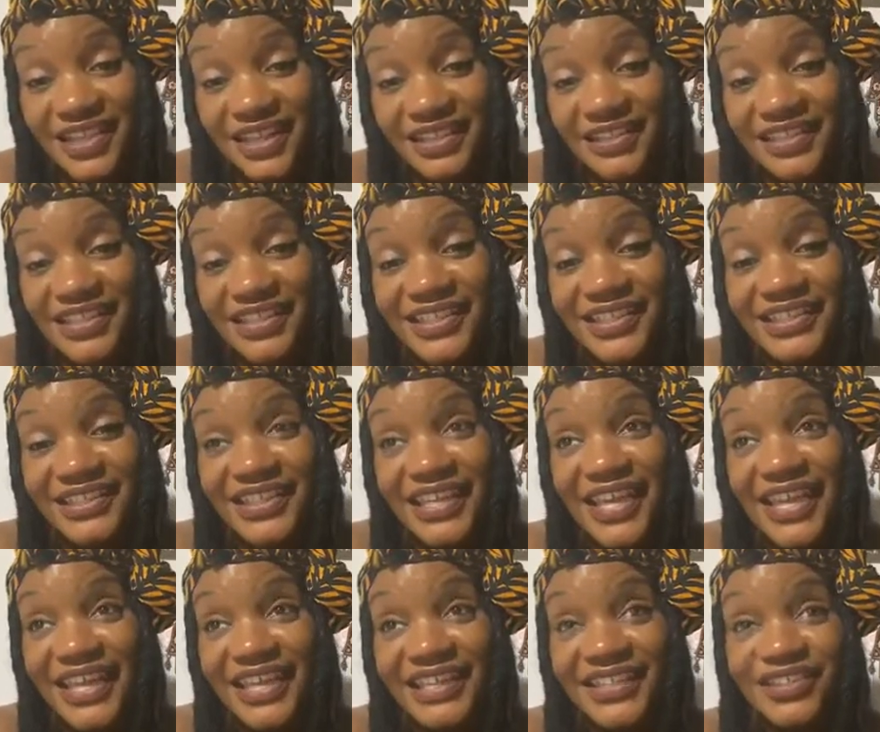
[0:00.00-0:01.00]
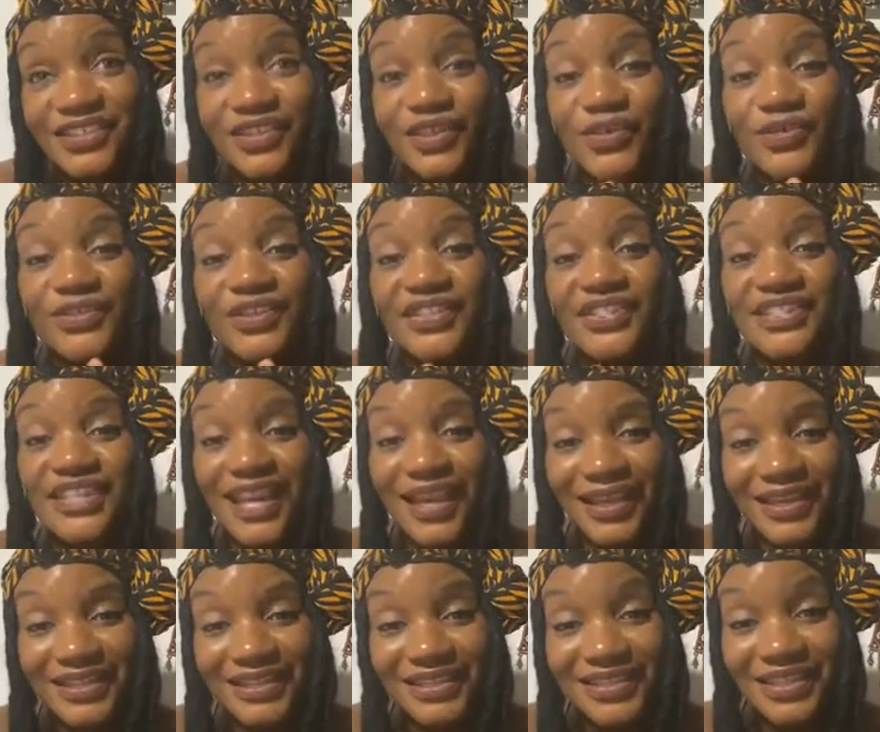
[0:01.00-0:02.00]
I think that, the
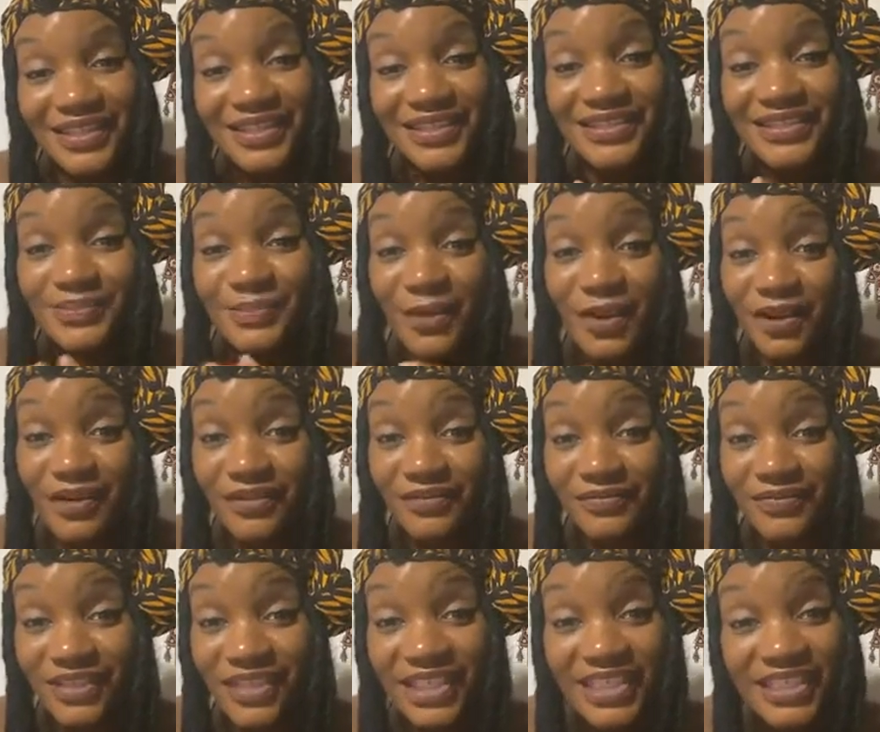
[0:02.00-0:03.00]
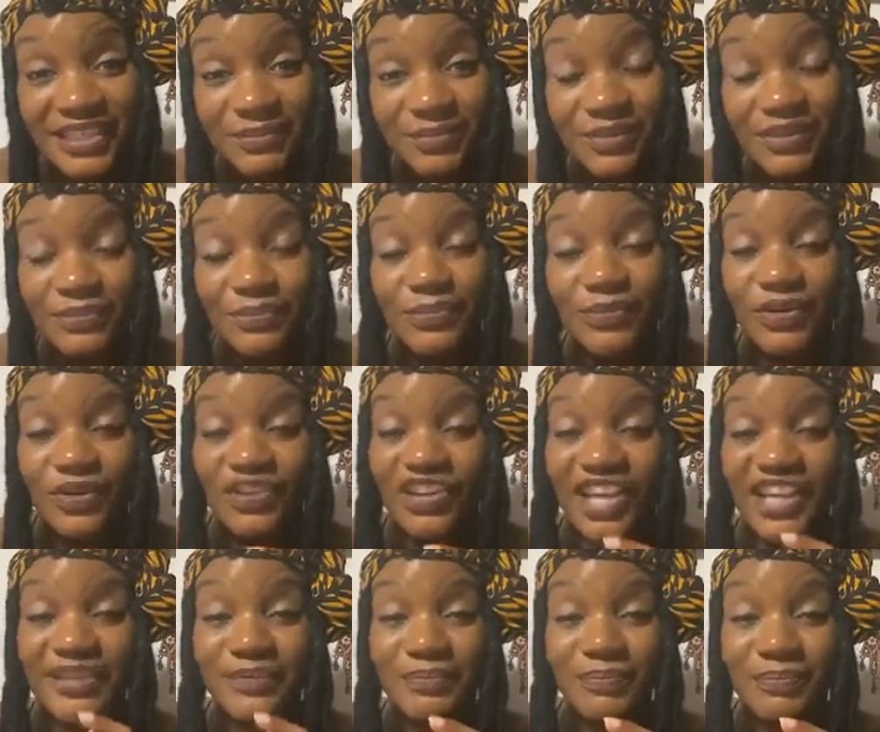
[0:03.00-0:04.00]
diet thing is part of it, and people are
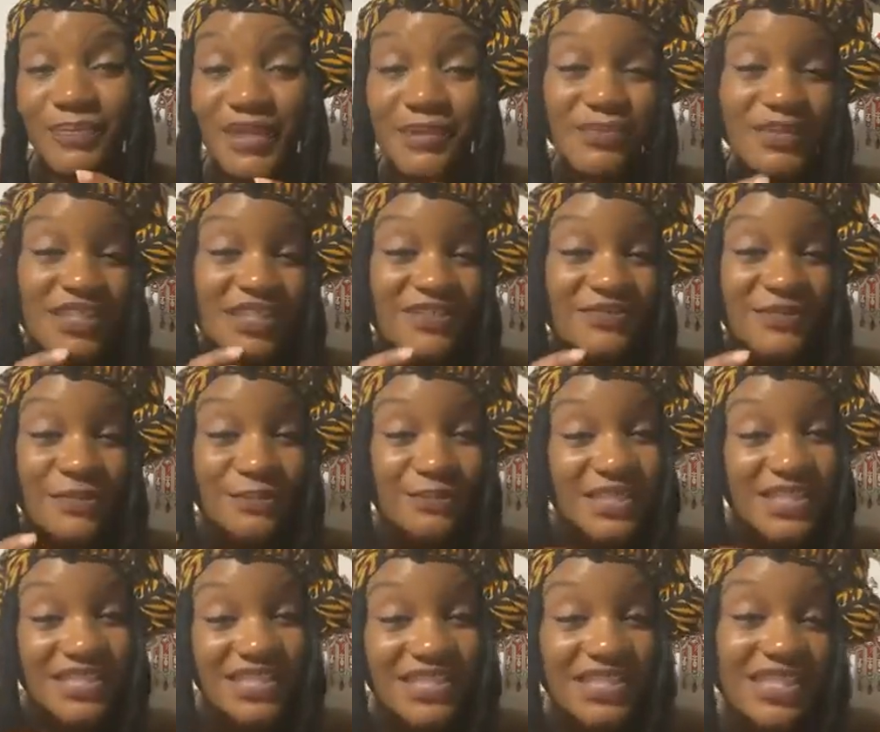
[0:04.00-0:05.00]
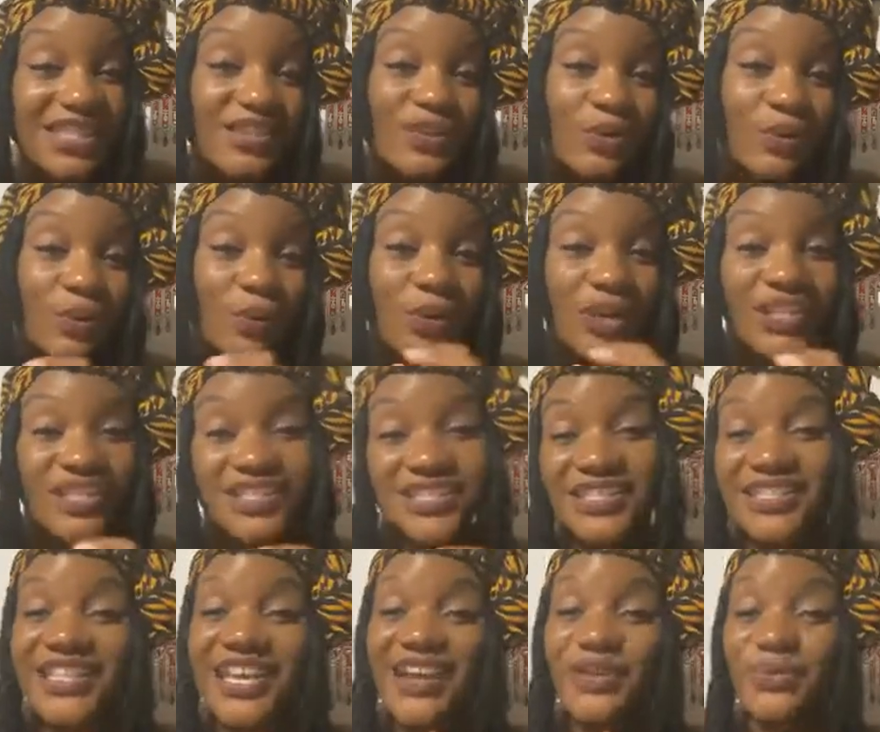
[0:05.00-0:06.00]
like maybe even missing it or wanting to
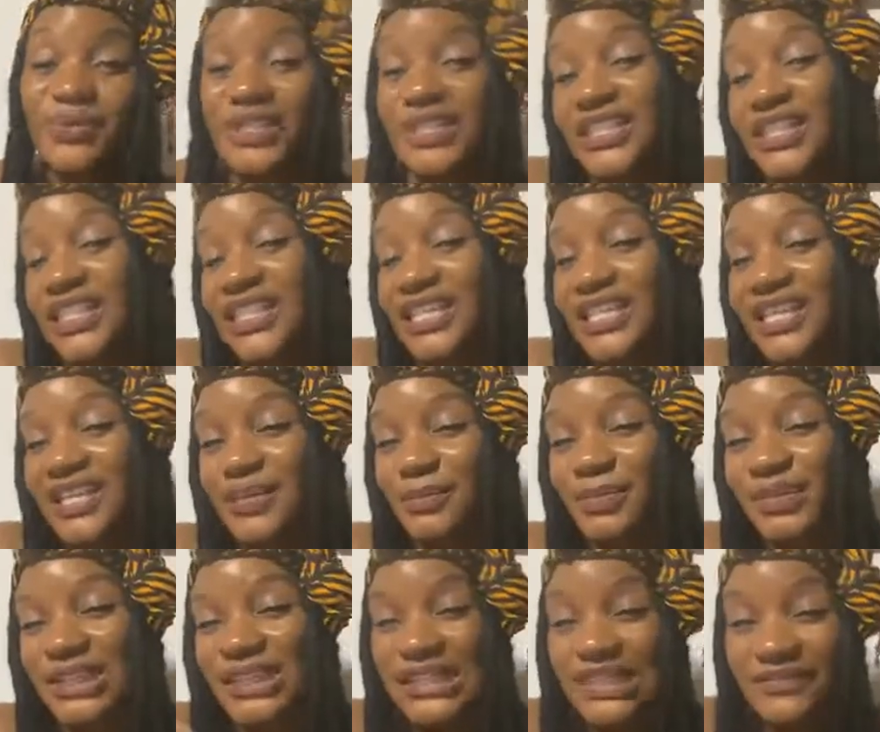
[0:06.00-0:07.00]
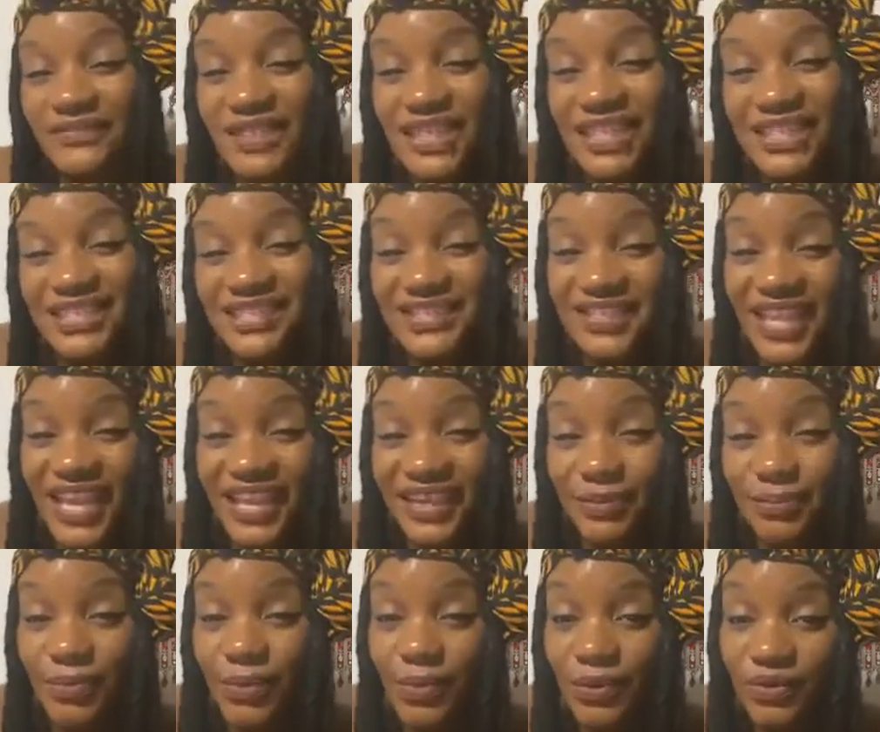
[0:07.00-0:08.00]
not really believe that it's that
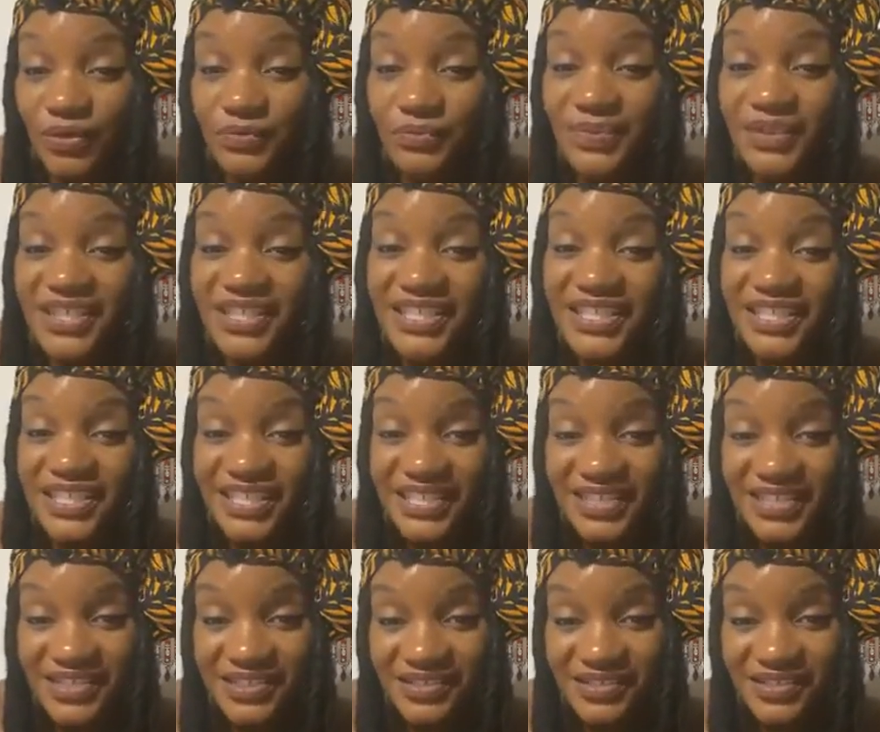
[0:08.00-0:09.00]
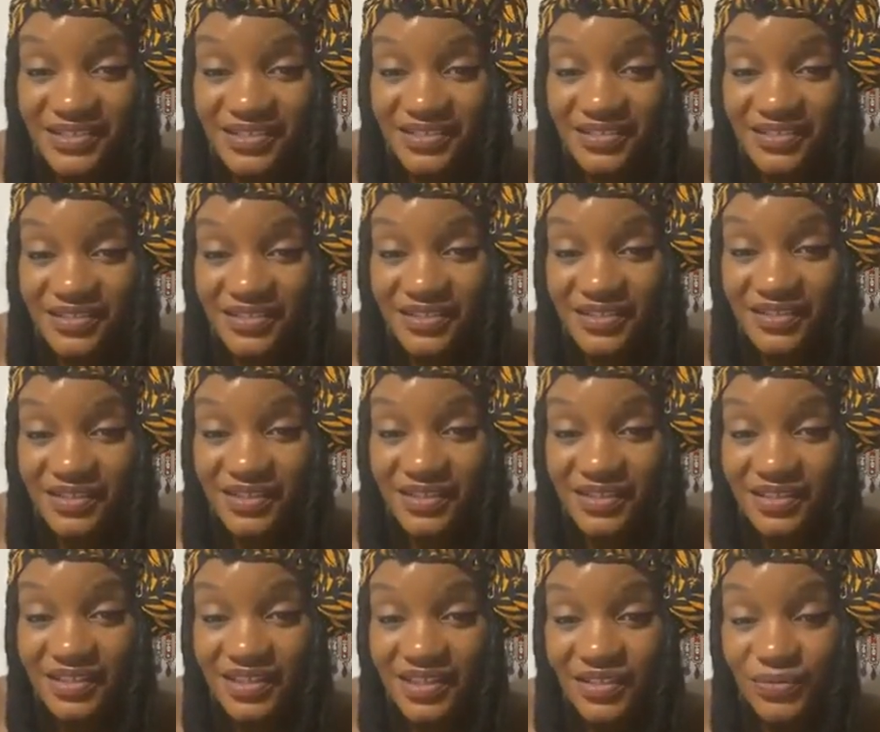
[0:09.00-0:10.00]
important, but it is.
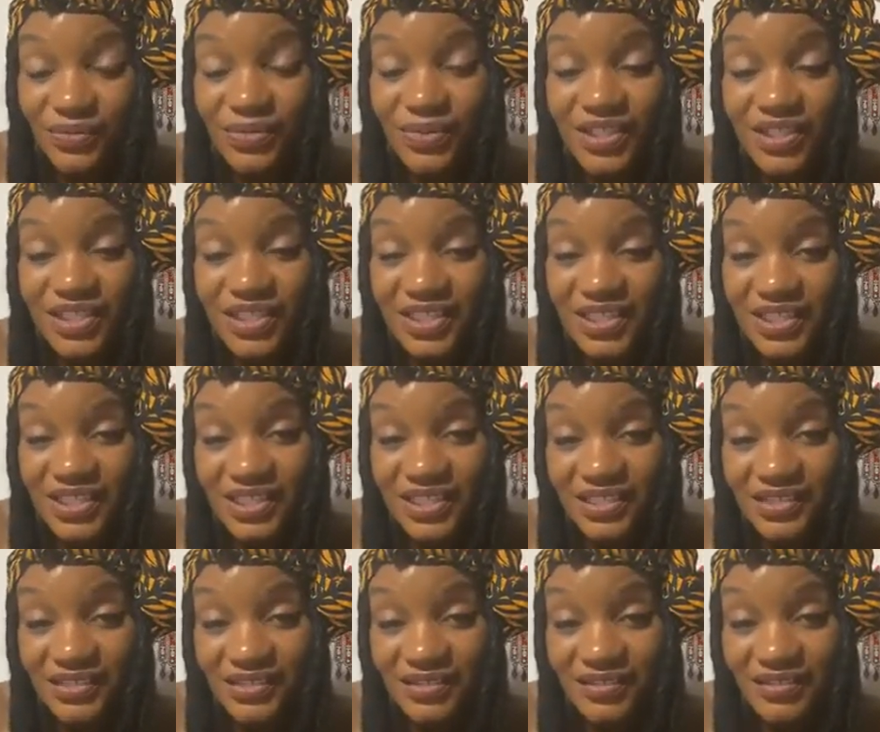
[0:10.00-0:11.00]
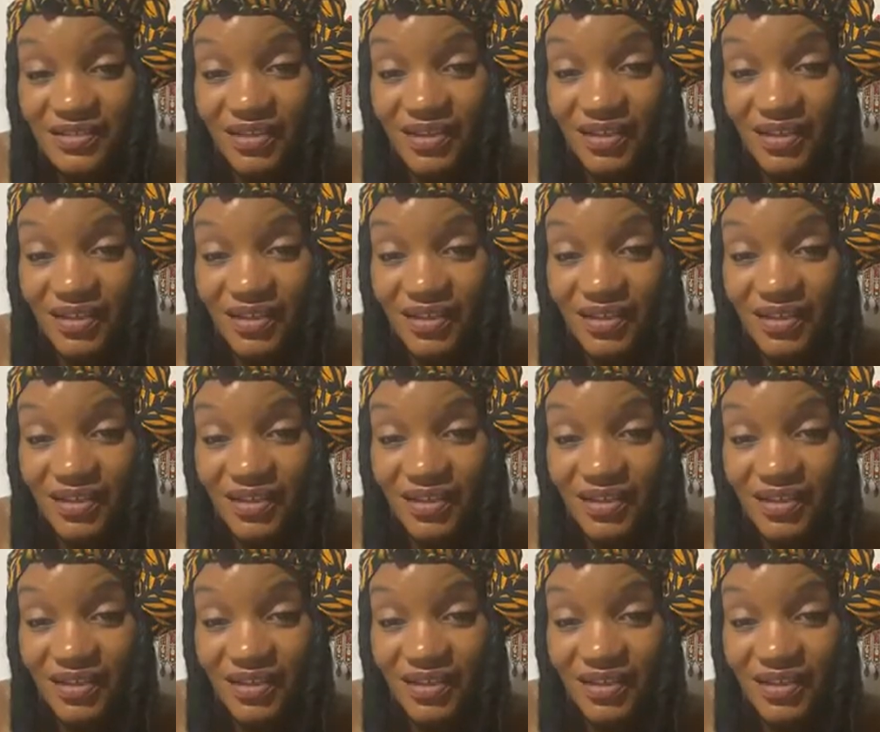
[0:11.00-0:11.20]
It really is.